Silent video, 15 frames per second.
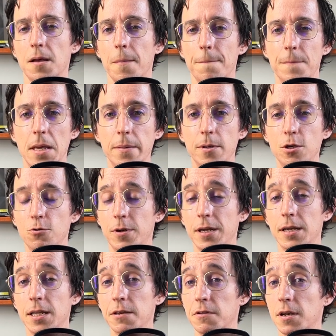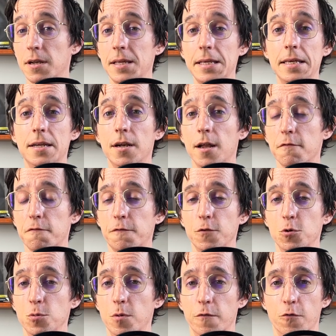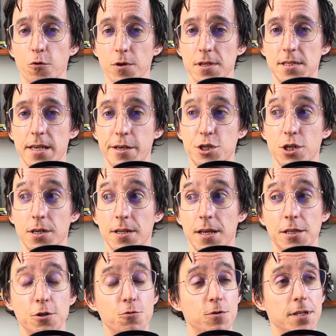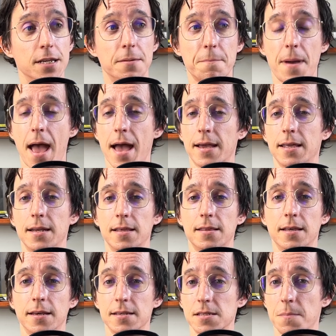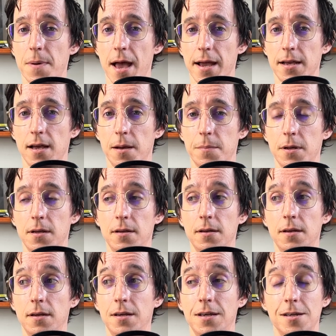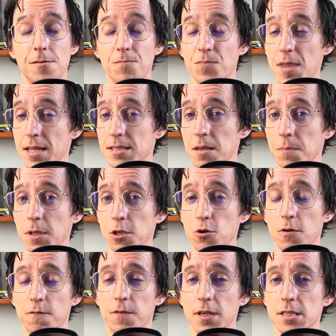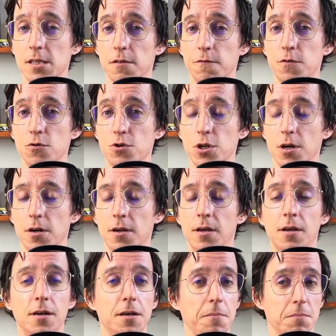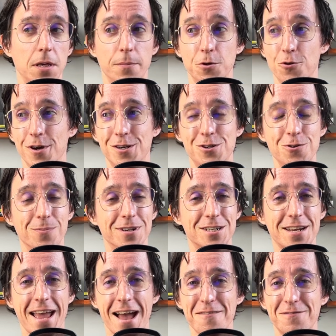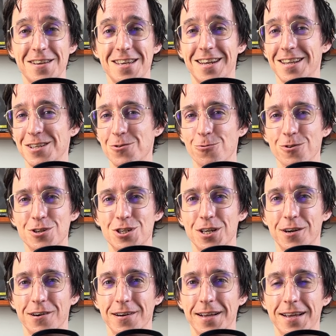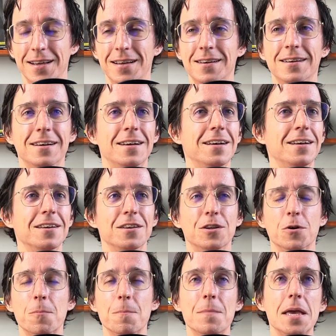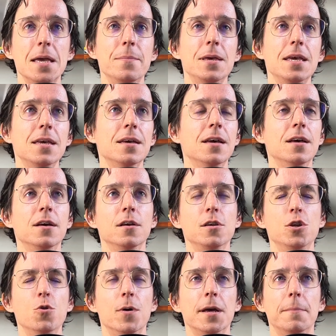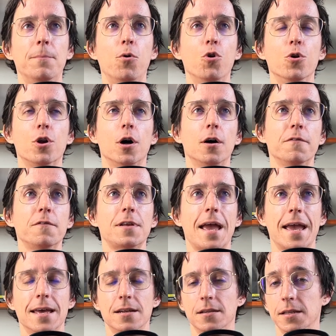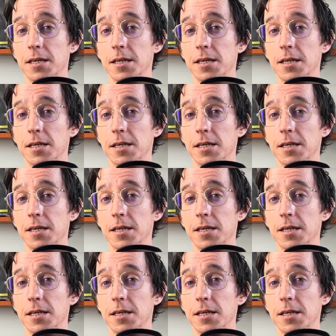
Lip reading: Maybe you didn't even eat enough food before the session and you didn't pack anything as a backup. That's something you can fix in the future. Maybe you had too much caffeine and you were jittery. Maybe you had put off handling